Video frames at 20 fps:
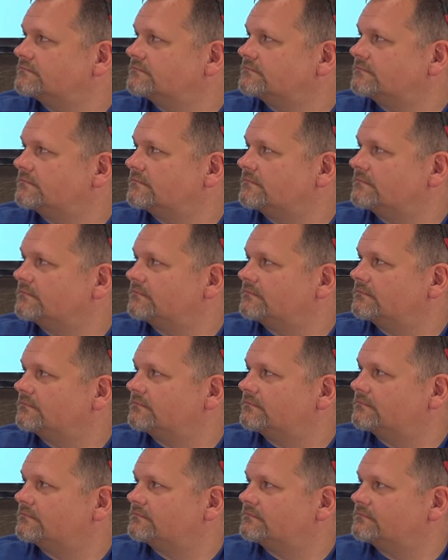
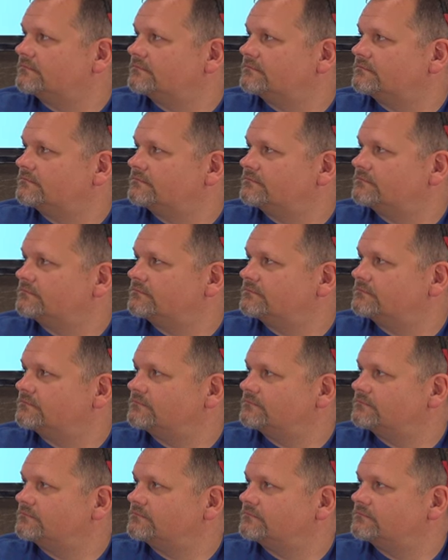
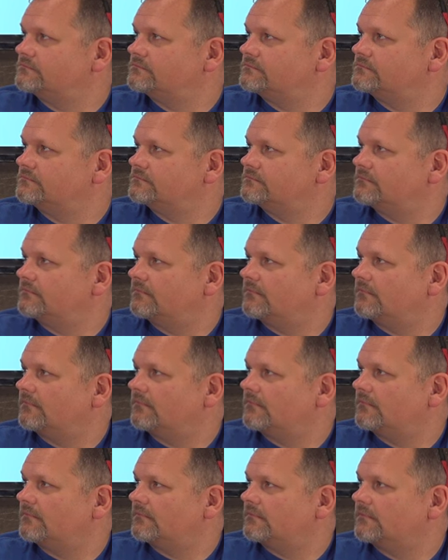
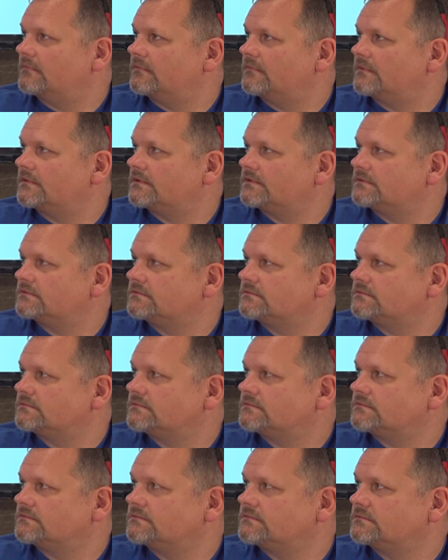
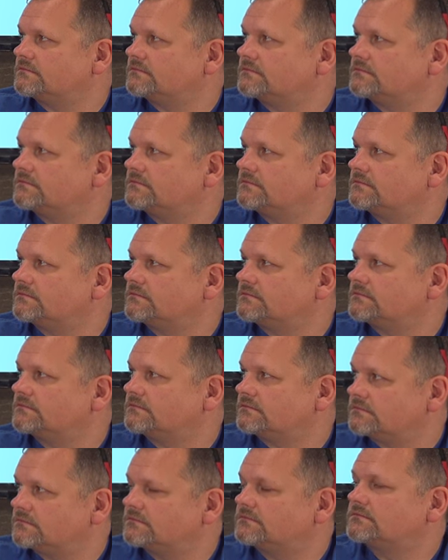
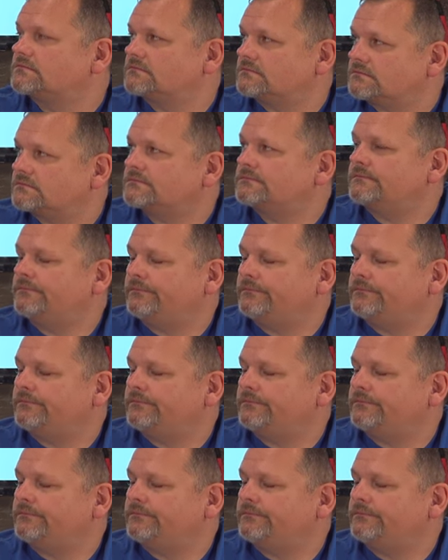[no speech]